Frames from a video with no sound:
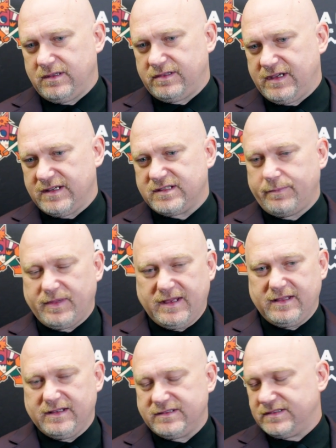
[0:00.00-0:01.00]

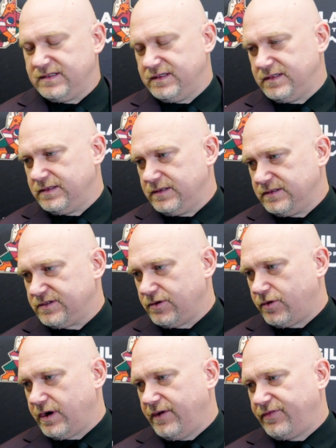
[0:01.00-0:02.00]
discipline is the
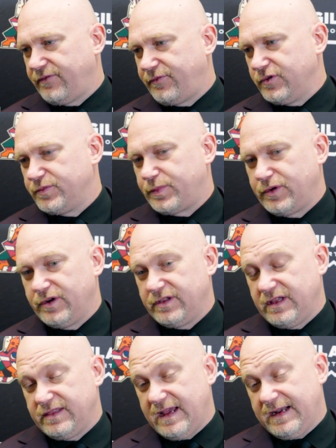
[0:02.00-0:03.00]
story of the first period.
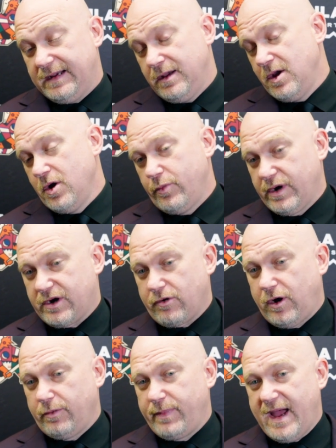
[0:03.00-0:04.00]
And then we
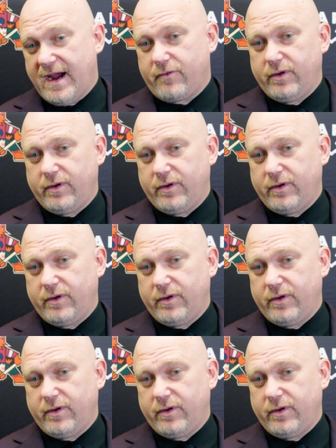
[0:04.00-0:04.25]
crawled back.